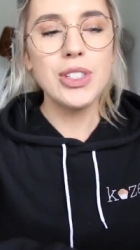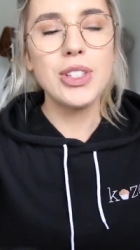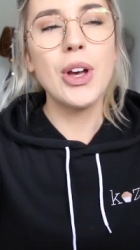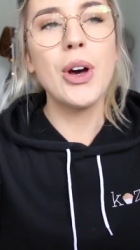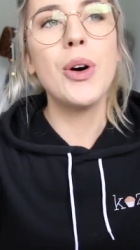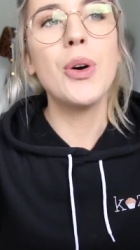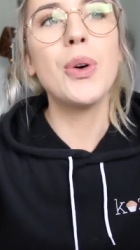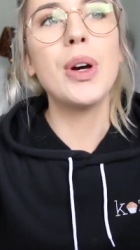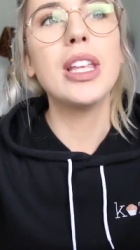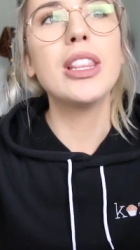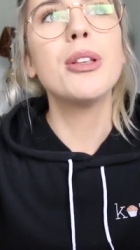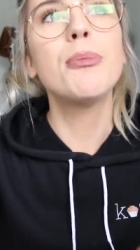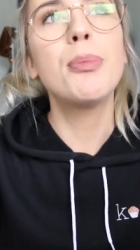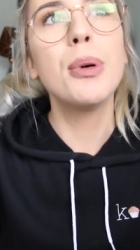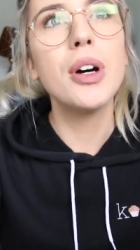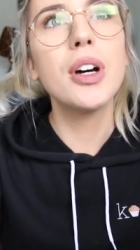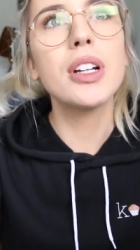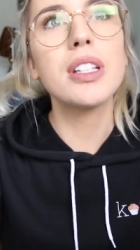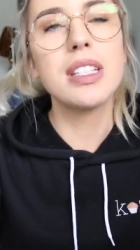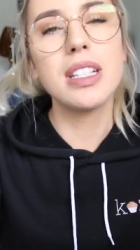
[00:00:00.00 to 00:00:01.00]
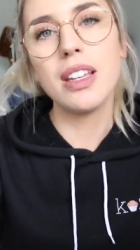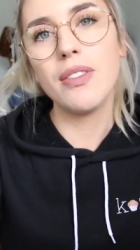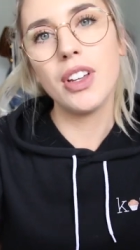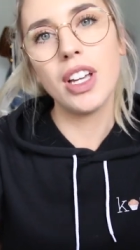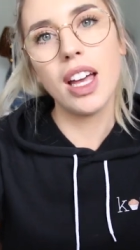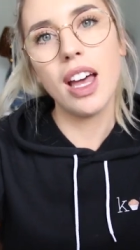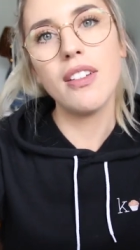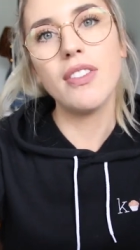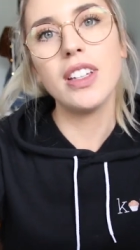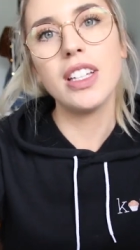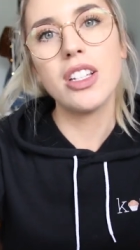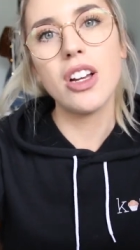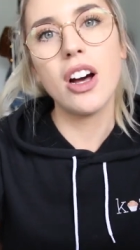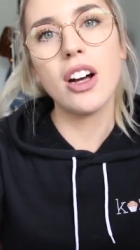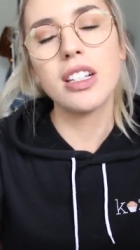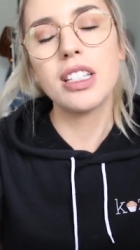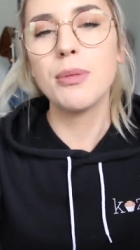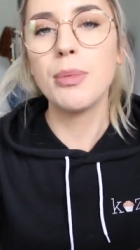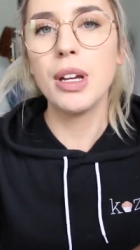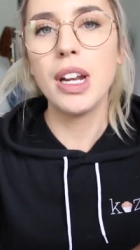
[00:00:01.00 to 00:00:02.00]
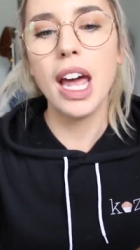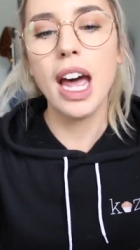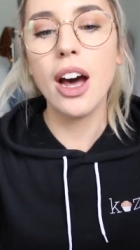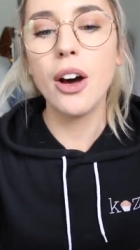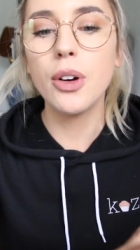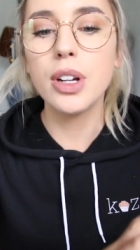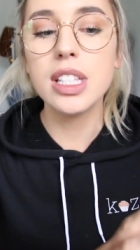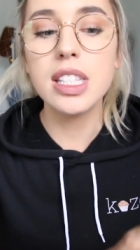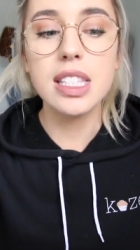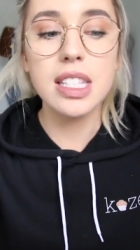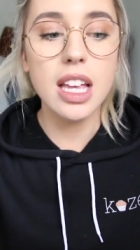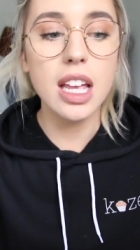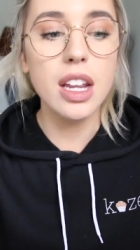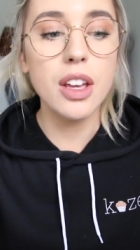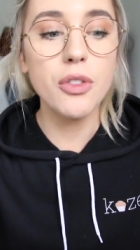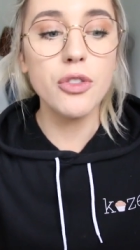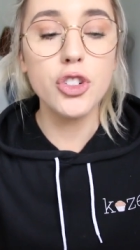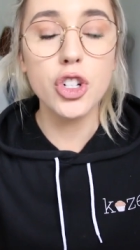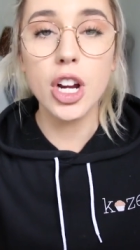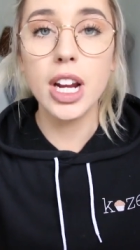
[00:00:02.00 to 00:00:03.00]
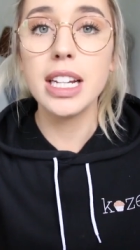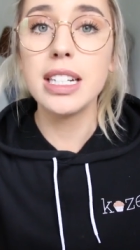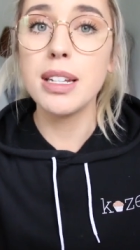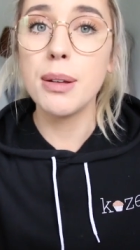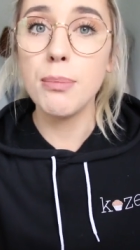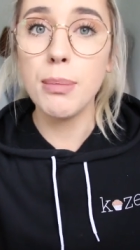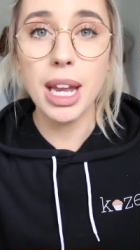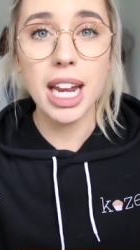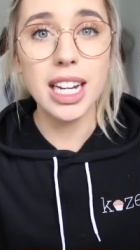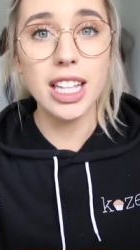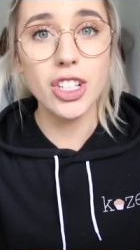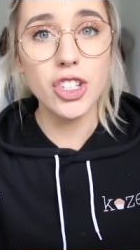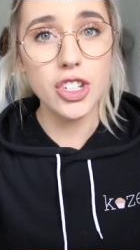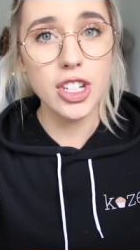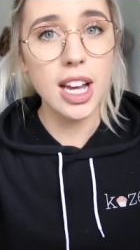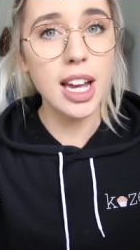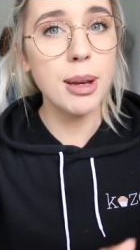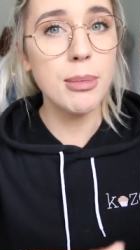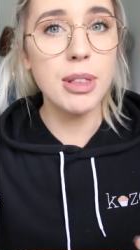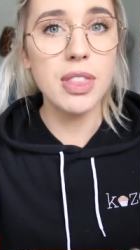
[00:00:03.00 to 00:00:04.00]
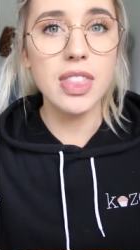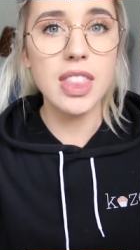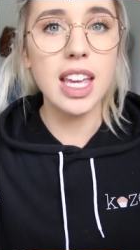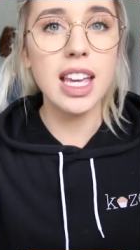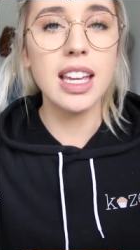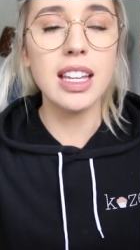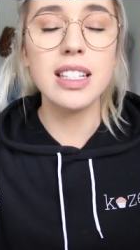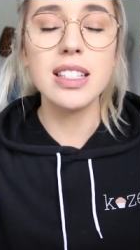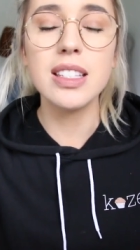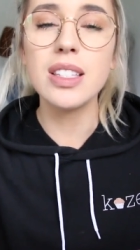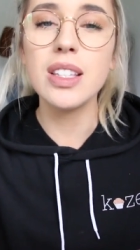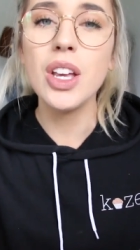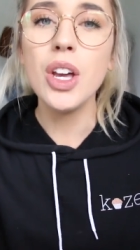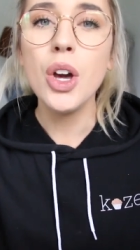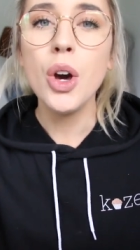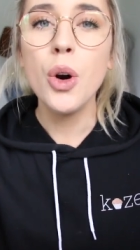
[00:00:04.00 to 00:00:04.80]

So in the book, Stephen Covey talks about how instead of trying to manage time and things,